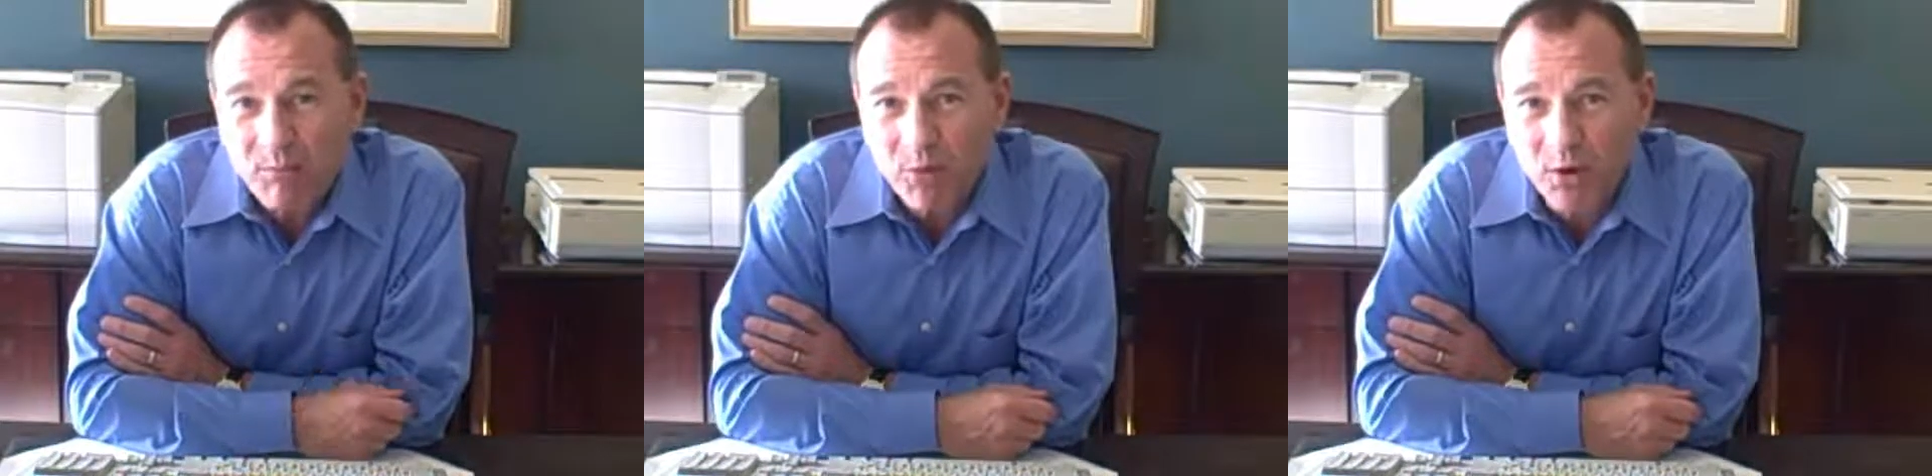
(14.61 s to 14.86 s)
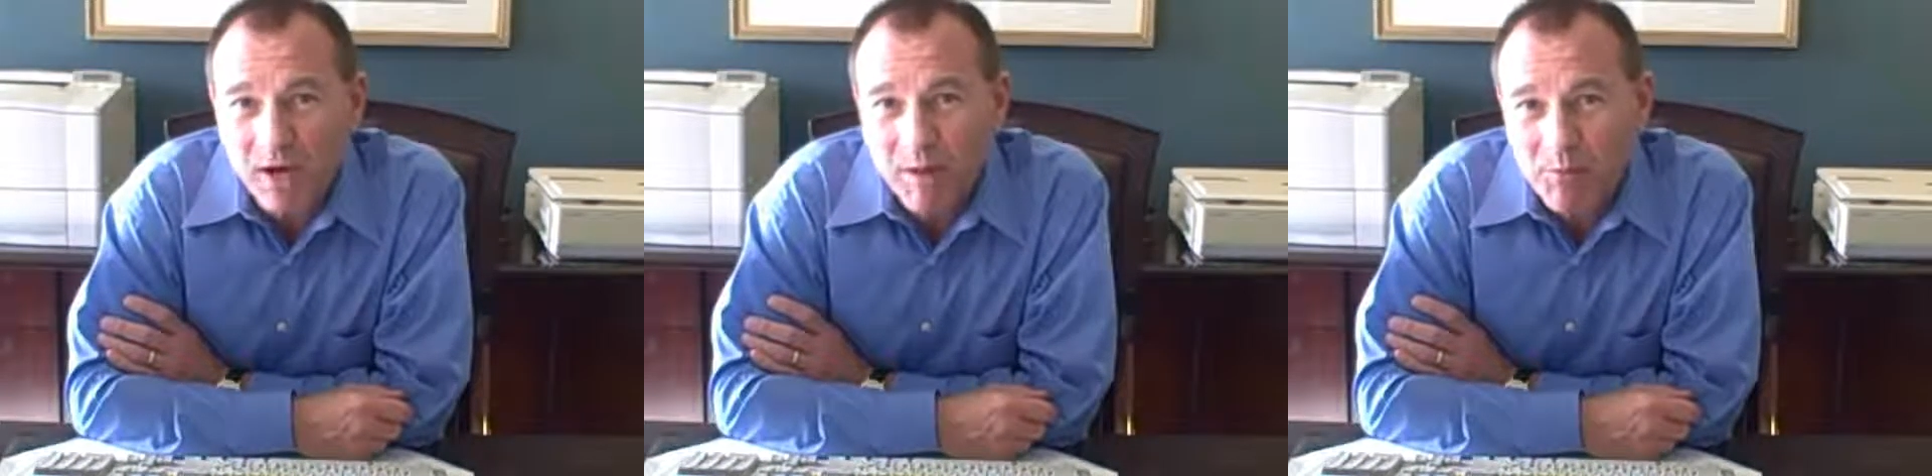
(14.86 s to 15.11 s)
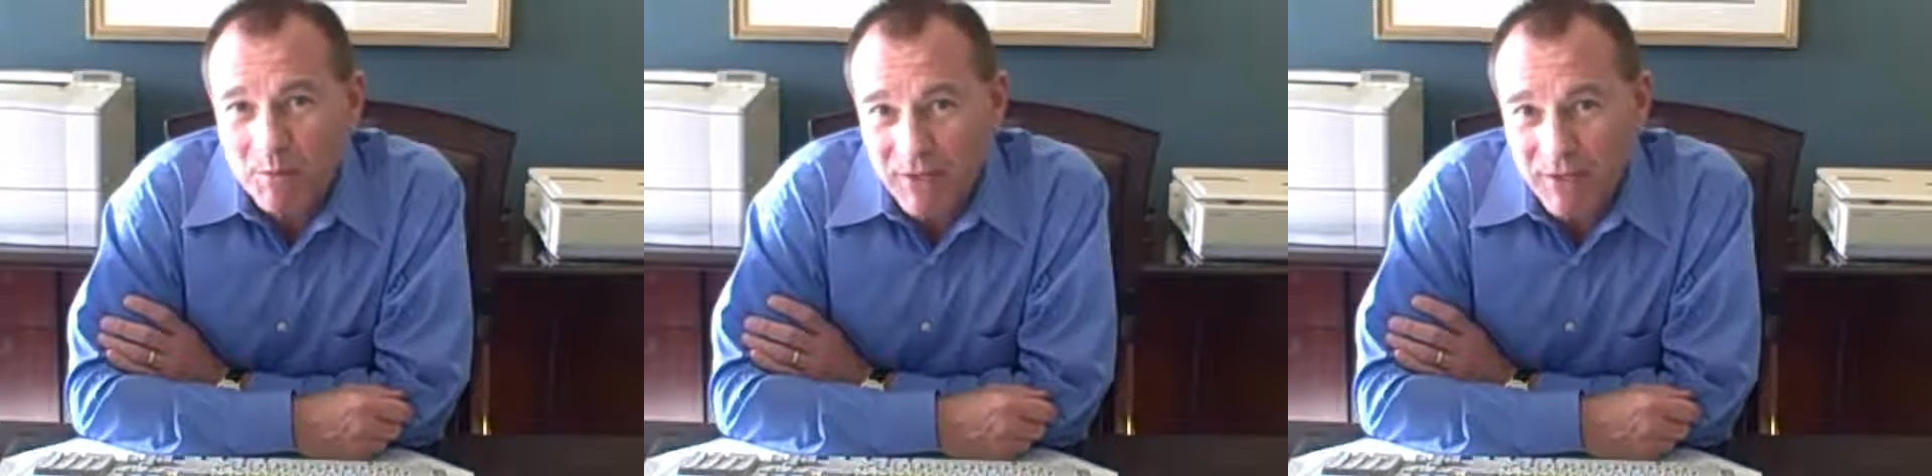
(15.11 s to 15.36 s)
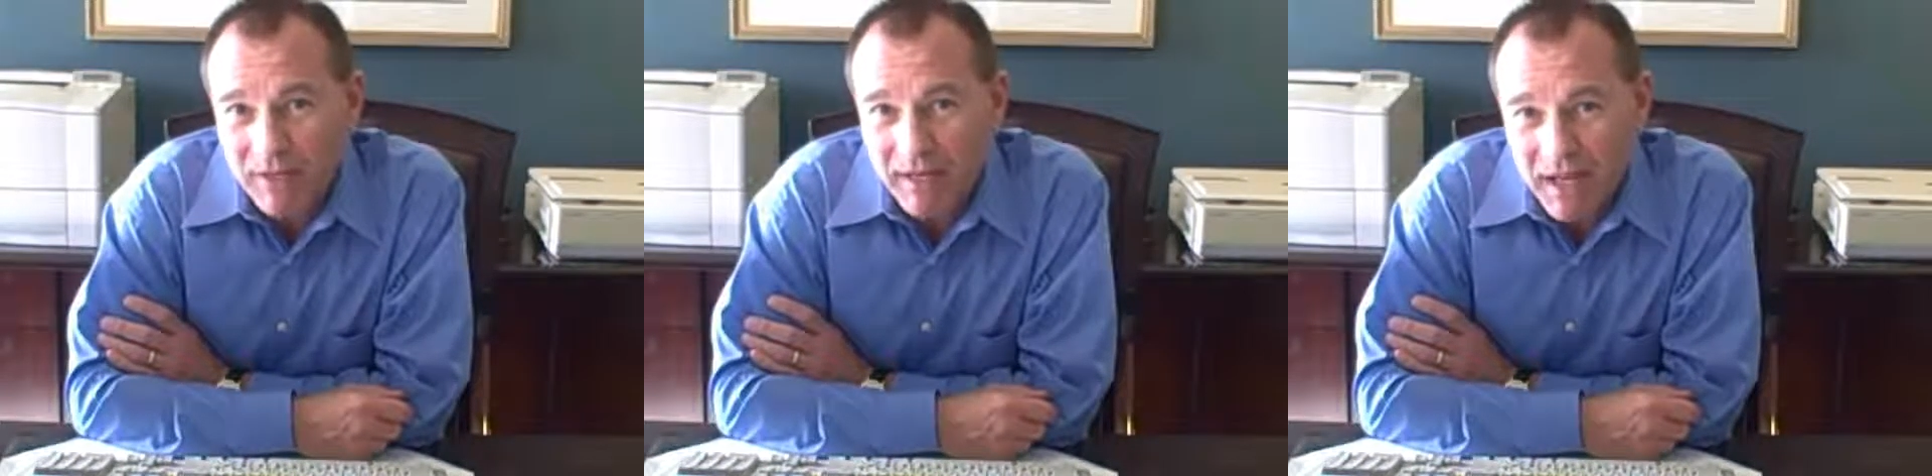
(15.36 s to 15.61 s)
problem
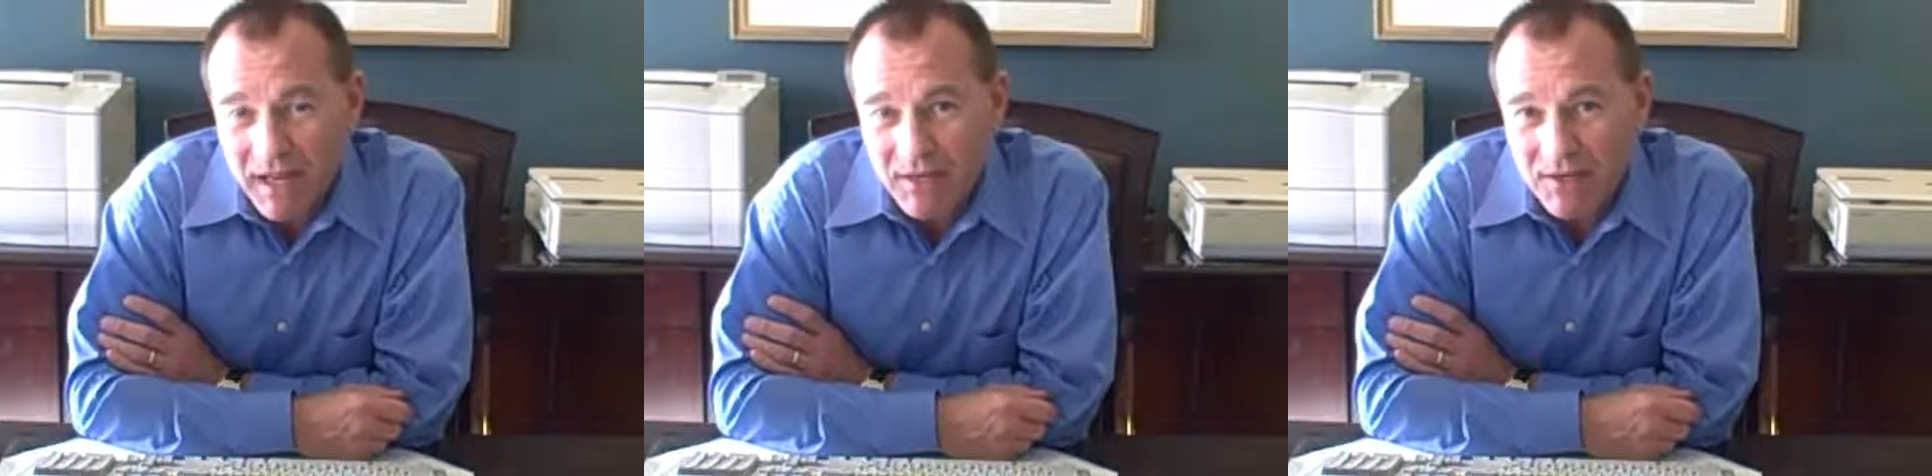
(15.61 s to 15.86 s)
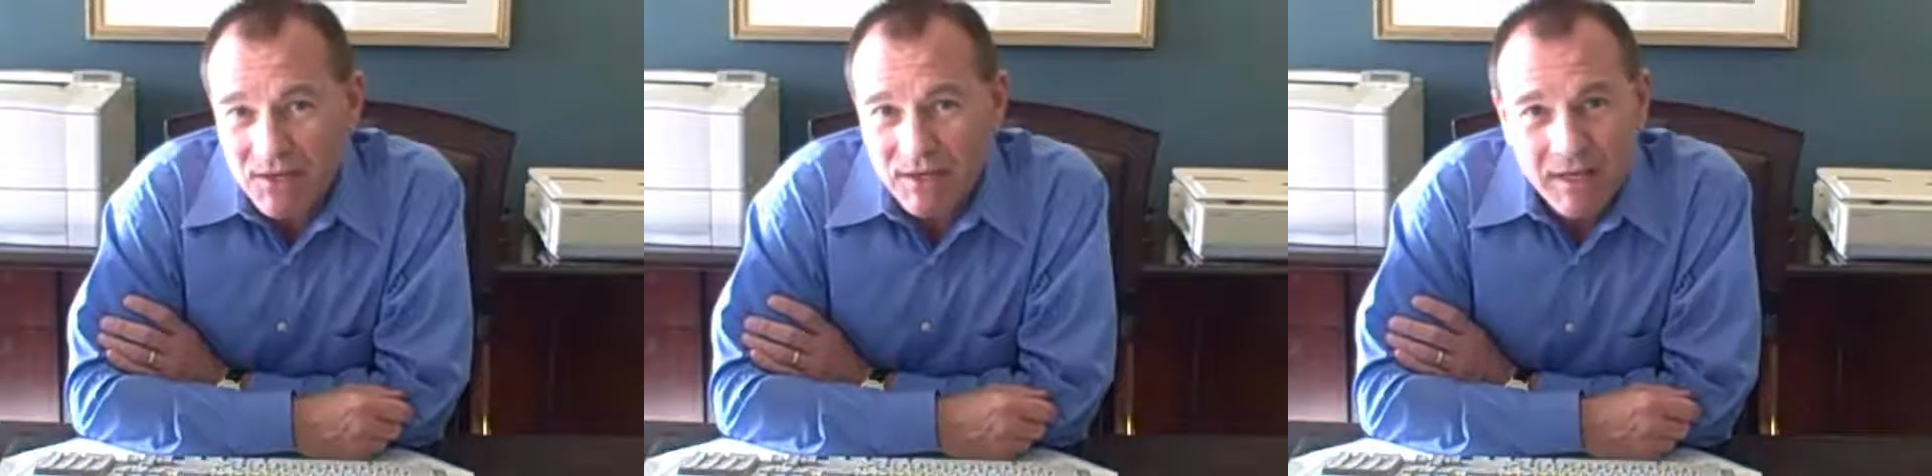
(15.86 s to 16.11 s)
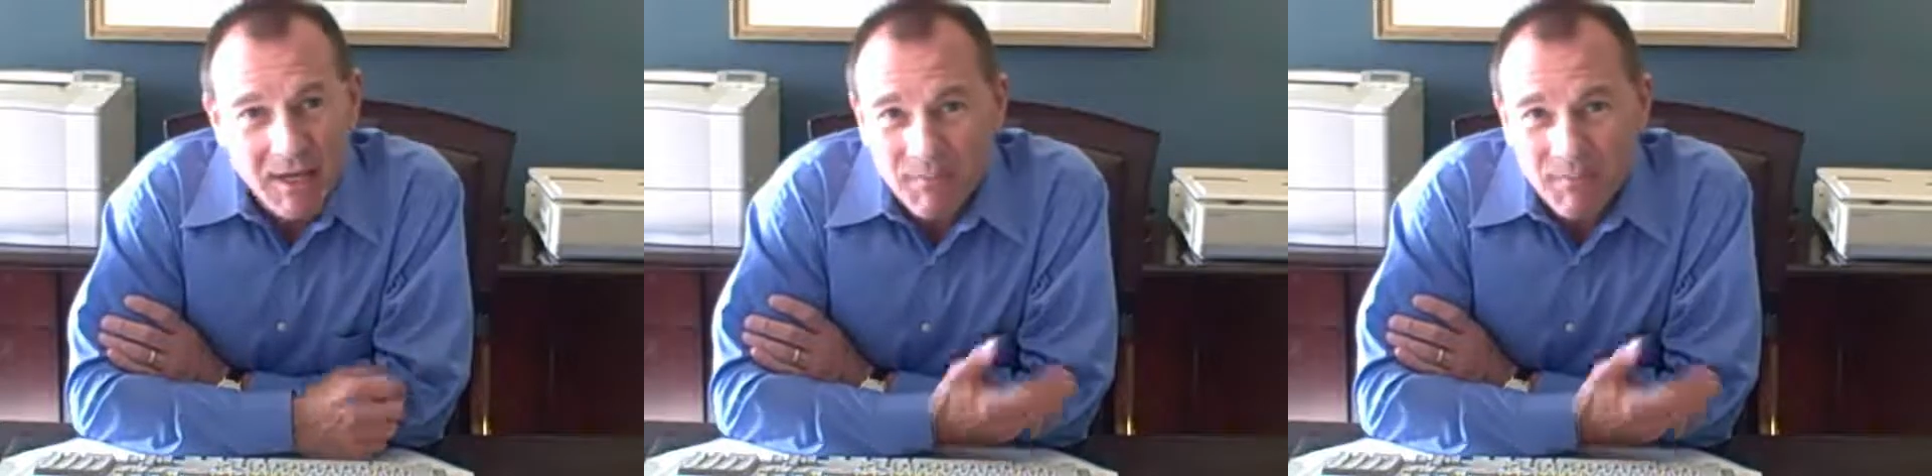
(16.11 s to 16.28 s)
in the case.